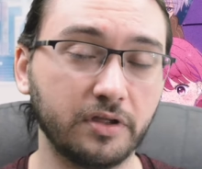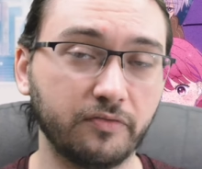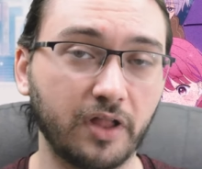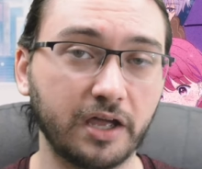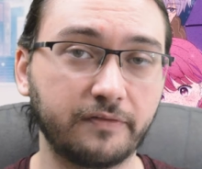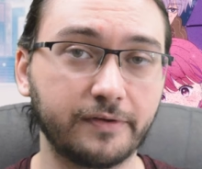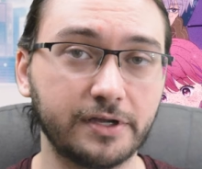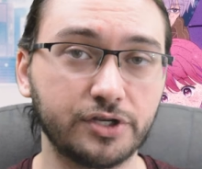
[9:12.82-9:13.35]
Leave a
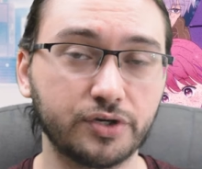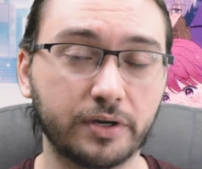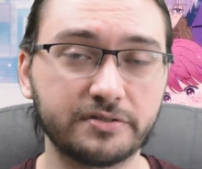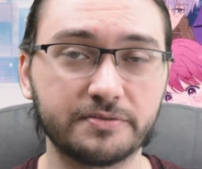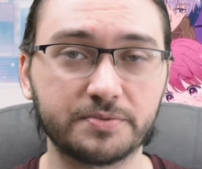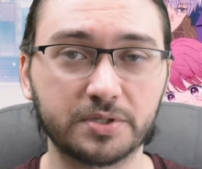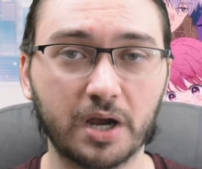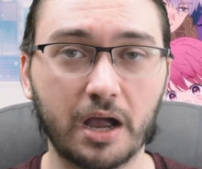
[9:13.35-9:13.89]
like if you enjoyed,
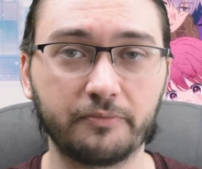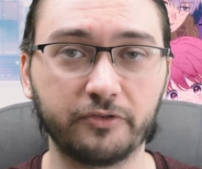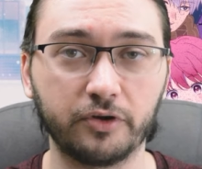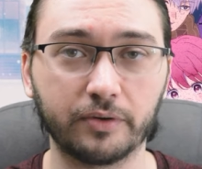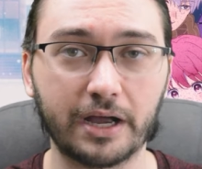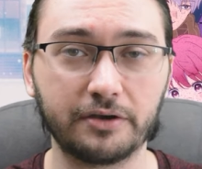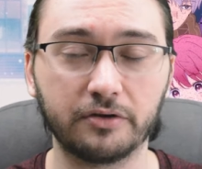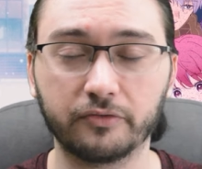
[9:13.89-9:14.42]
subscribe if you're new
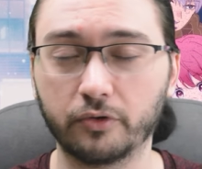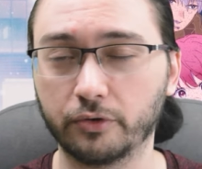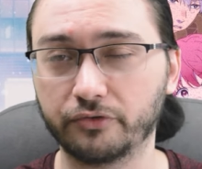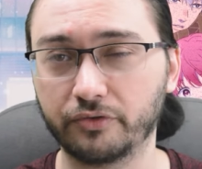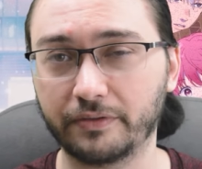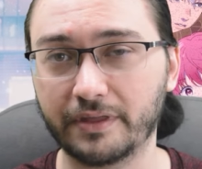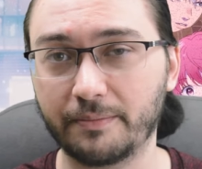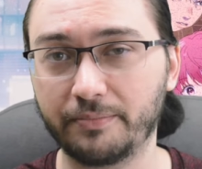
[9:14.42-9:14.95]
around here, of course
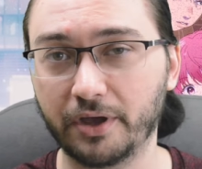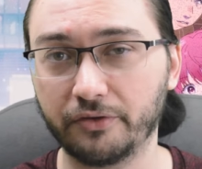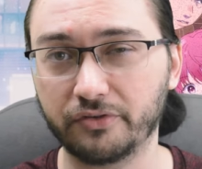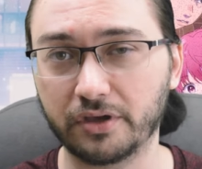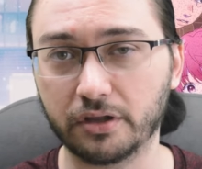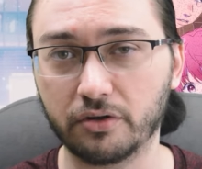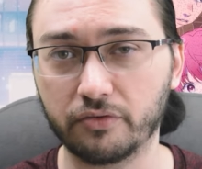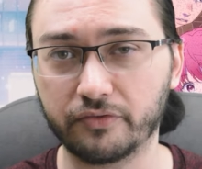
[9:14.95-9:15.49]
ring that bell so you
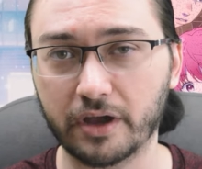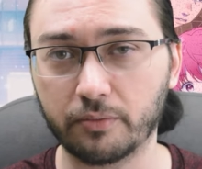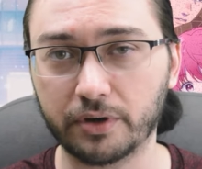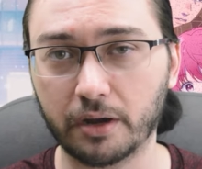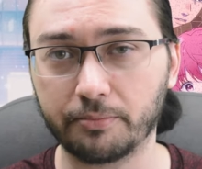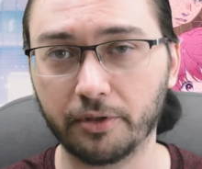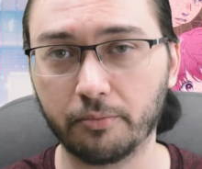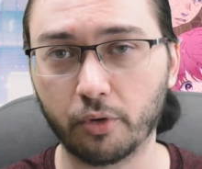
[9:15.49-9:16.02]
get notified when
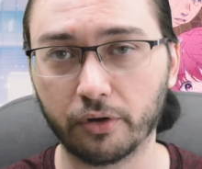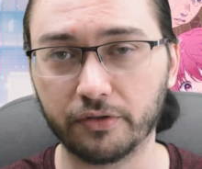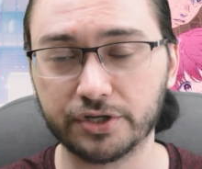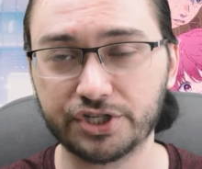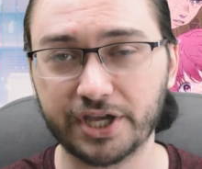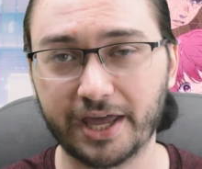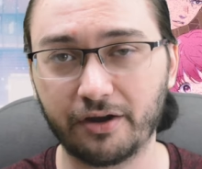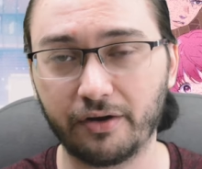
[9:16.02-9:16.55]
I upload more of the
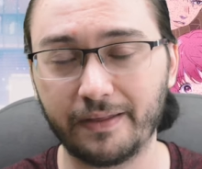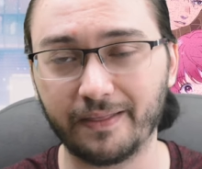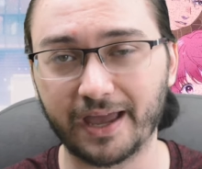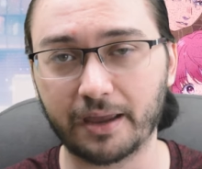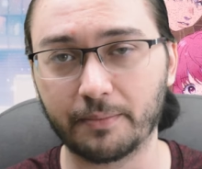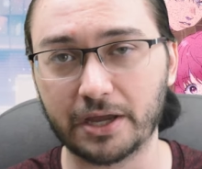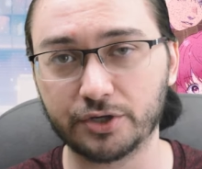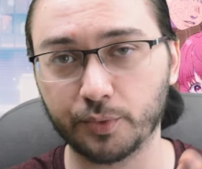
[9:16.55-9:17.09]
channel. And
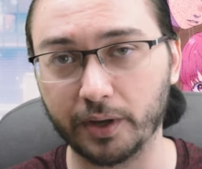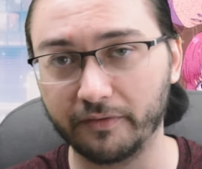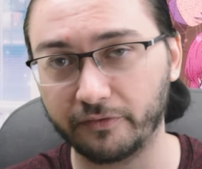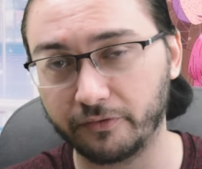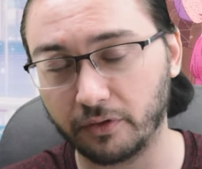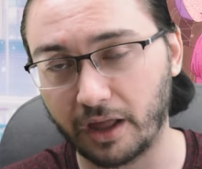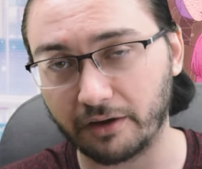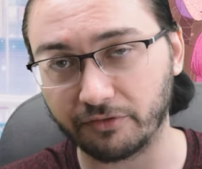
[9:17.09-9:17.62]
like I mentioned, we have a
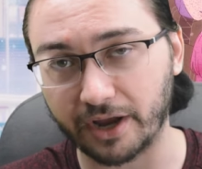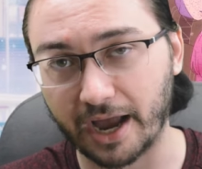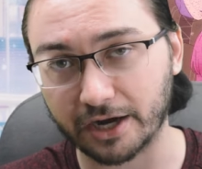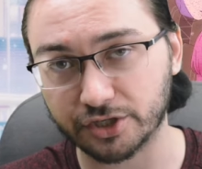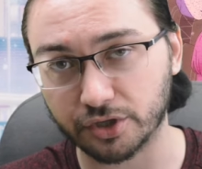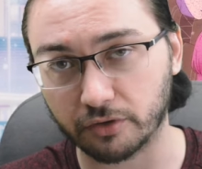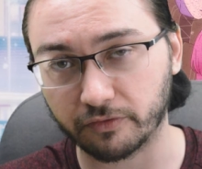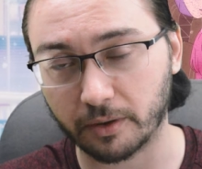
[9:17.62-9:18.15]
full live
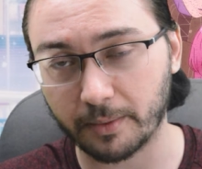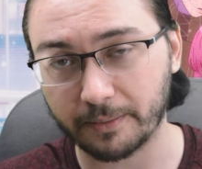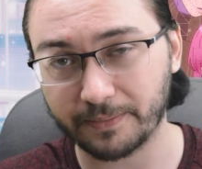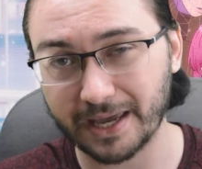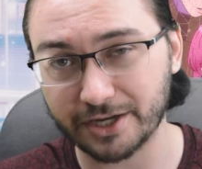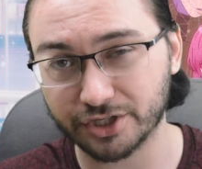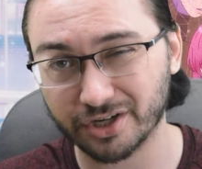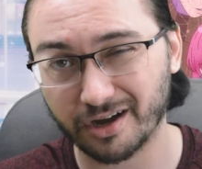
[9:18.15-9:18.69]
reaction over on my
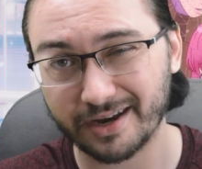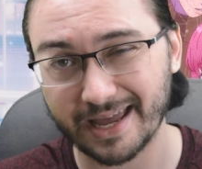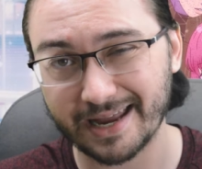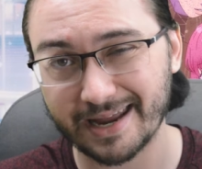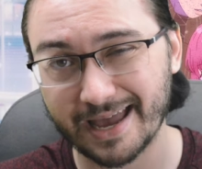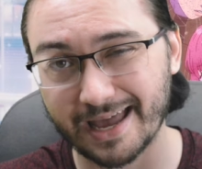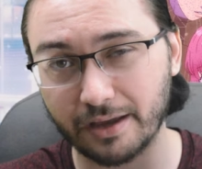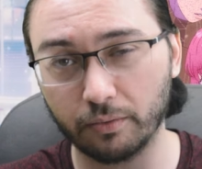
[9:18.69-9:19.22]
Patreon, and
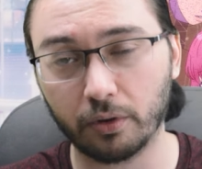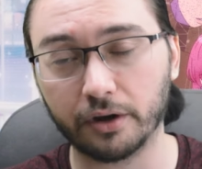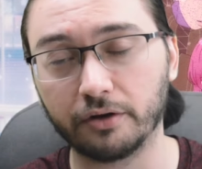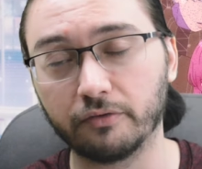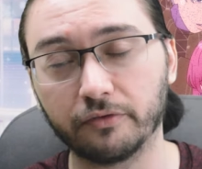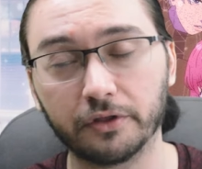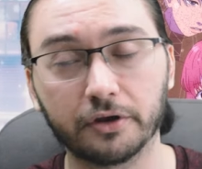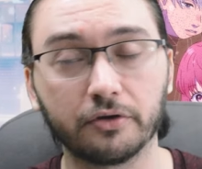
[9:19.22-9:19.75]
hey, while you're
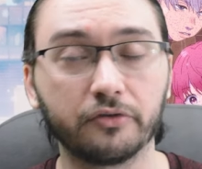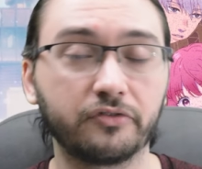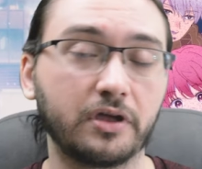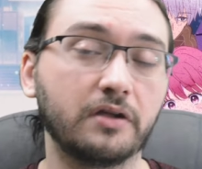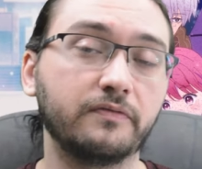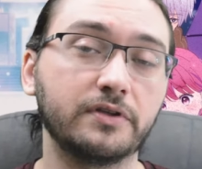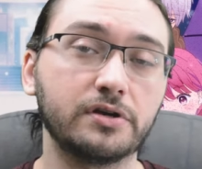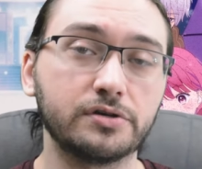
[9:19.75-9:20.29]
over there, you also get
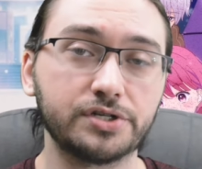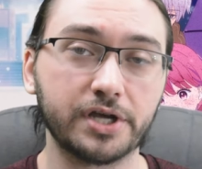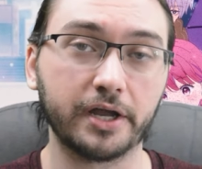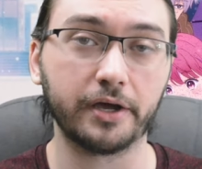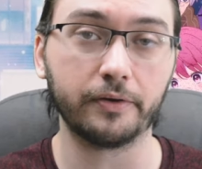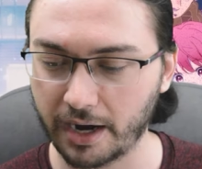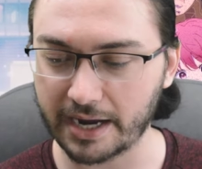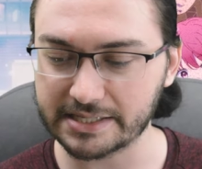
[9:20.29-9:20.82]
a video shout out.
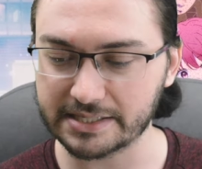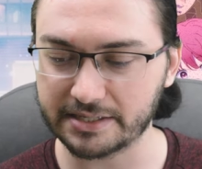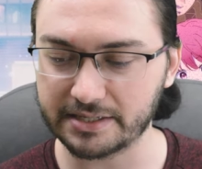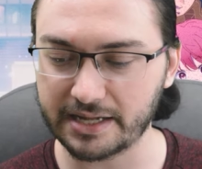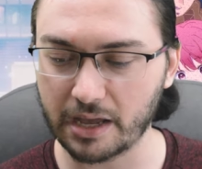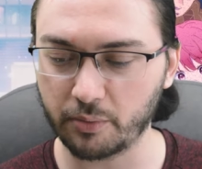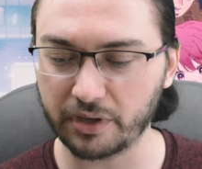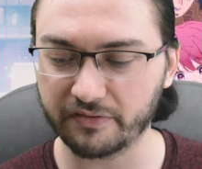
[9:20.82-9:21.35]
Alright, so
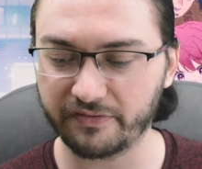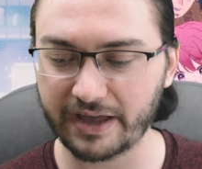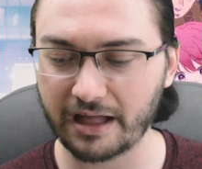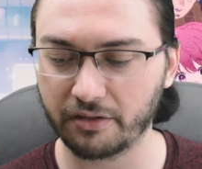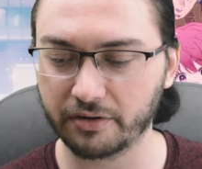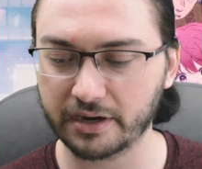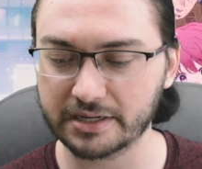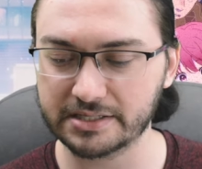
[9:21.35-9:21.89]
today we have
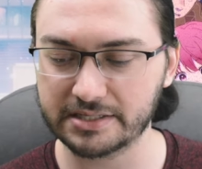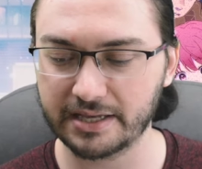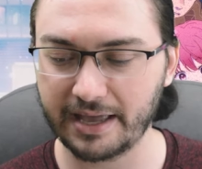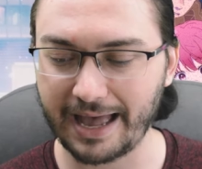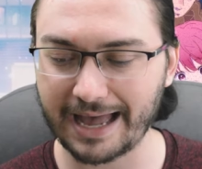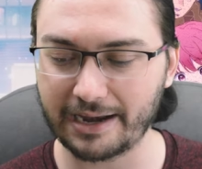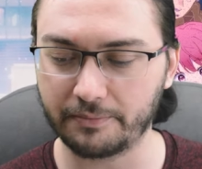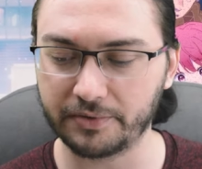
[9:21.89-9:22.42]
Valerix,
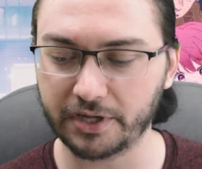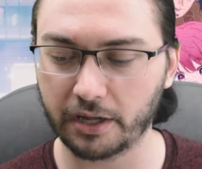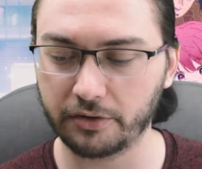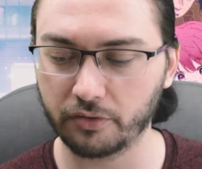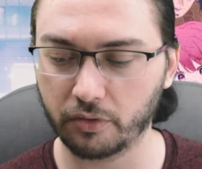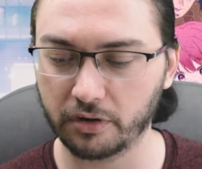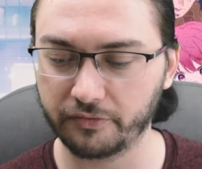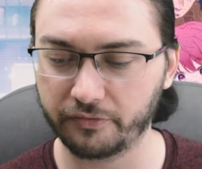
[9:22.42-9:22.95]
Adam
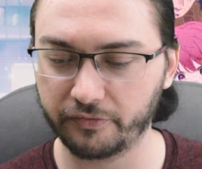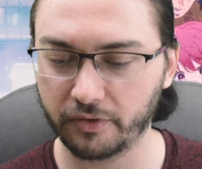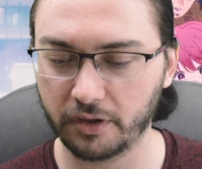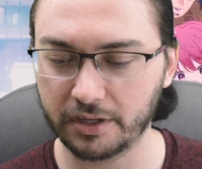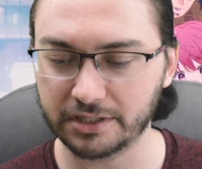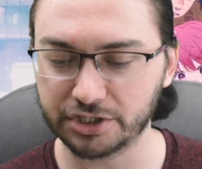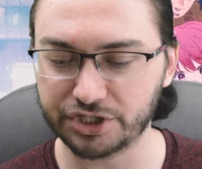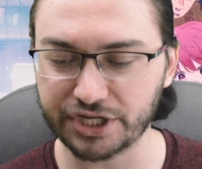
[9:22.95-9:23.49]
Dundorf,
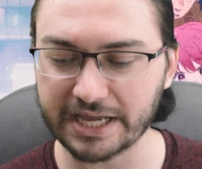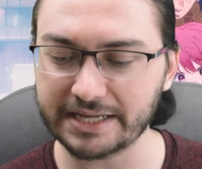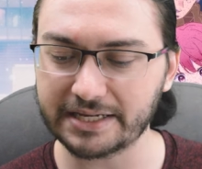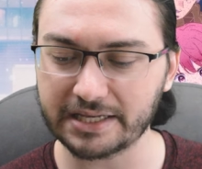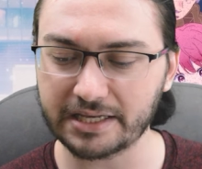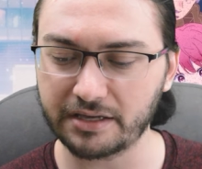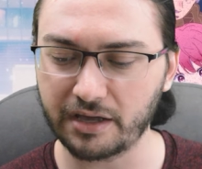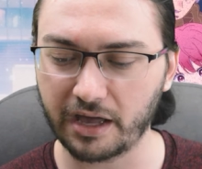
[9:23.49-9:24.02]

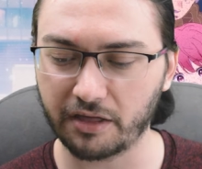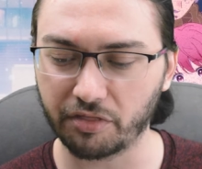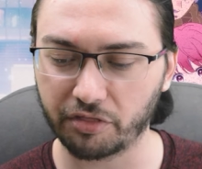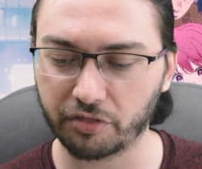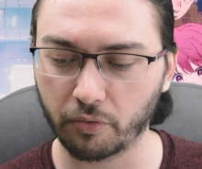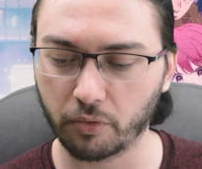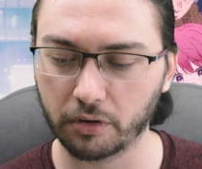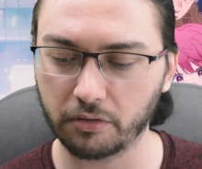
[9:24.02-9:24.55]
JD, and
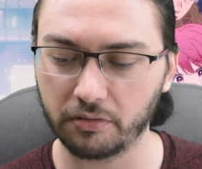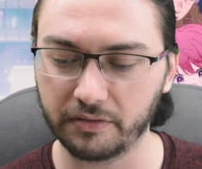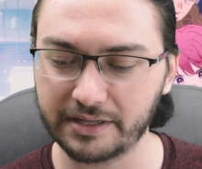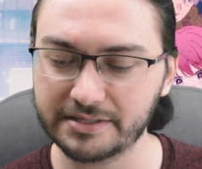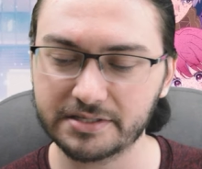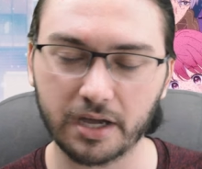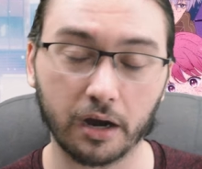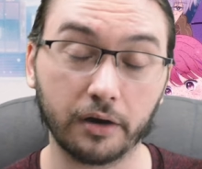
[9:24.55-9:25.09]
Thor
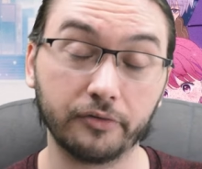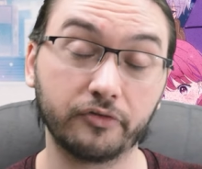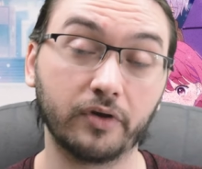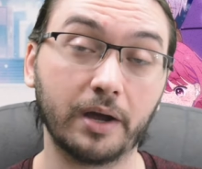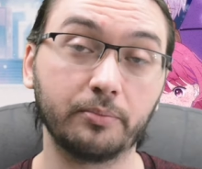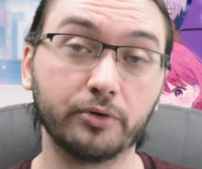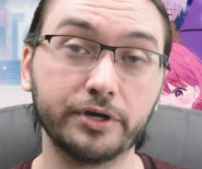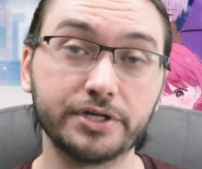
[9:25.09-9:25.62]
Lindsgaard. So I
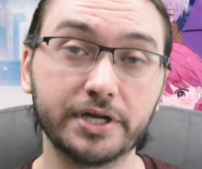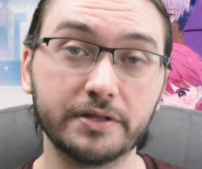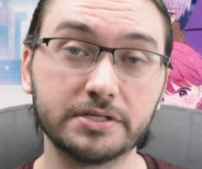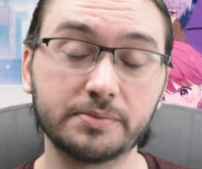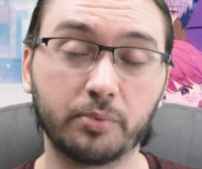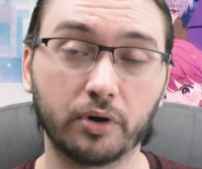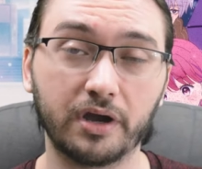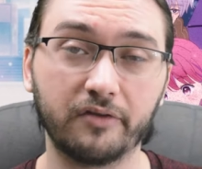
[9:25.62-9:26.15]
appreciate the
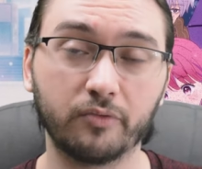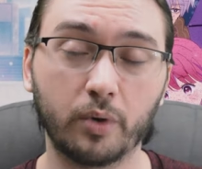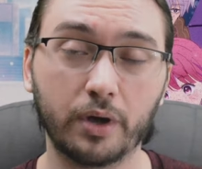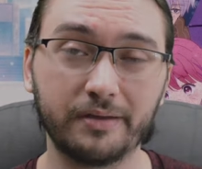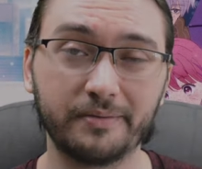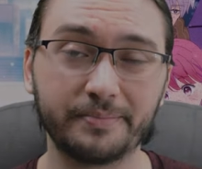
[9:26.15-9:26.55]
support, everyone.